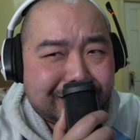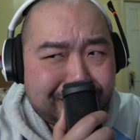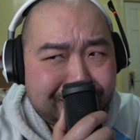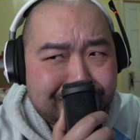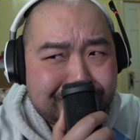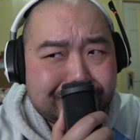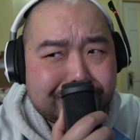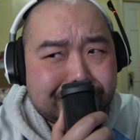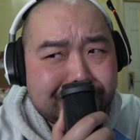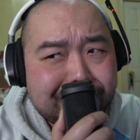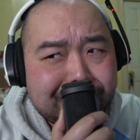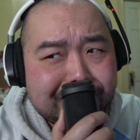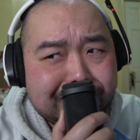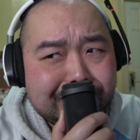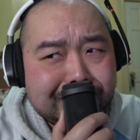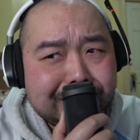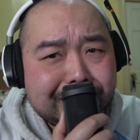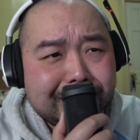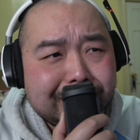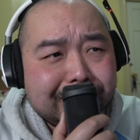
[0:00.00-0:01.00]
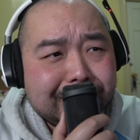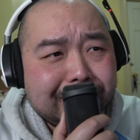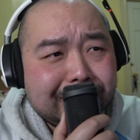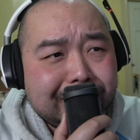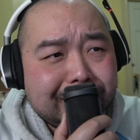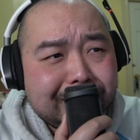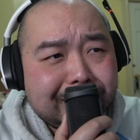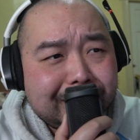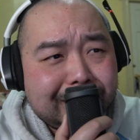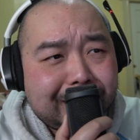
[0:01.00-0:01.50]
Kong.
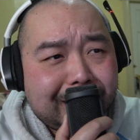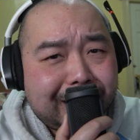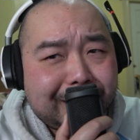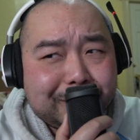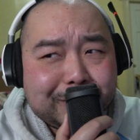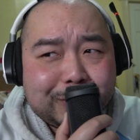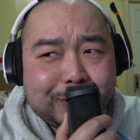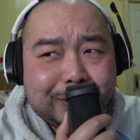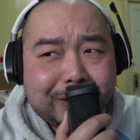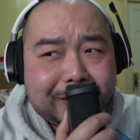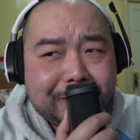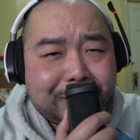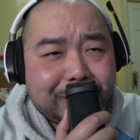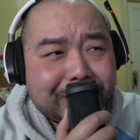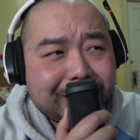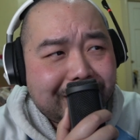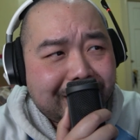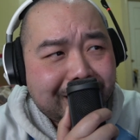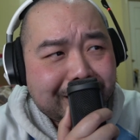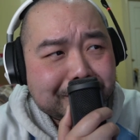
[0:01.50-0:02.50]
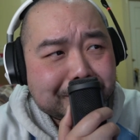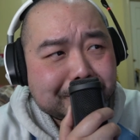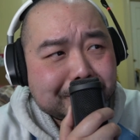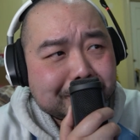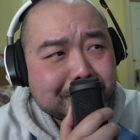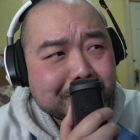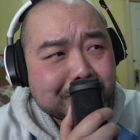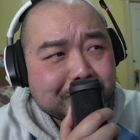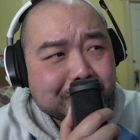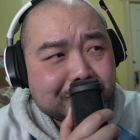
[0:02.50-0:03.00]
I'm too hyped for that,
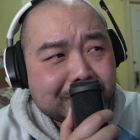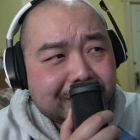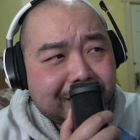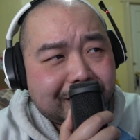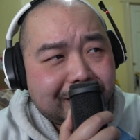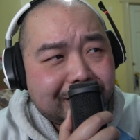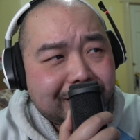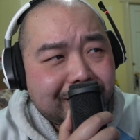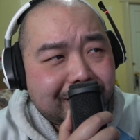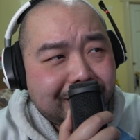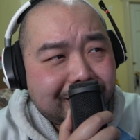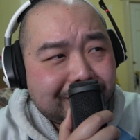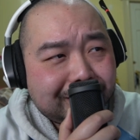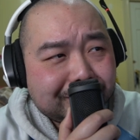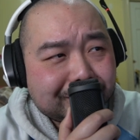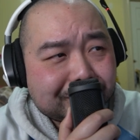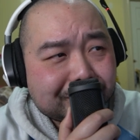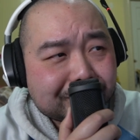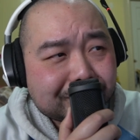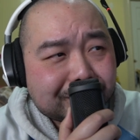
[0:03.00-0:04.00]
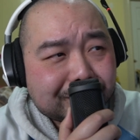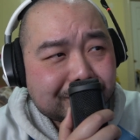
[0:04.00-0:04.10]
and